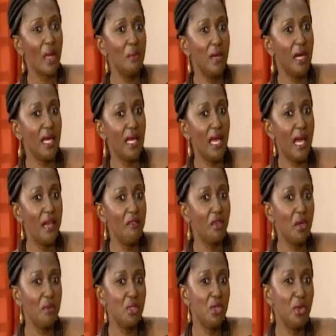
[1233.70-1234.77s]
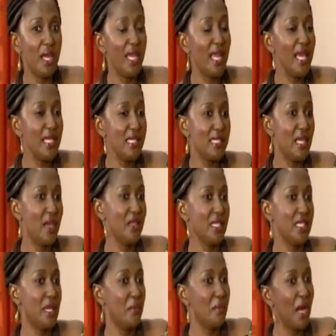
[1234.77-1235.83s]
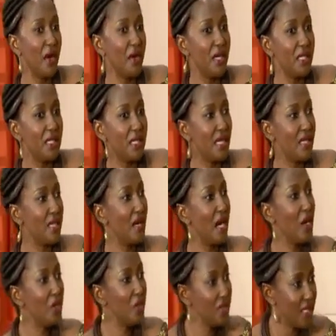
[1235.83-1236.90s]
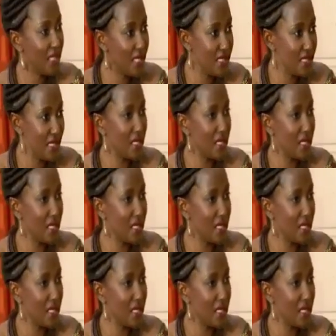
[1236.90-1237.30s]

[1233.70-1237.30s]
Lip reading: But I've come to realize now that I'm married that there are good days,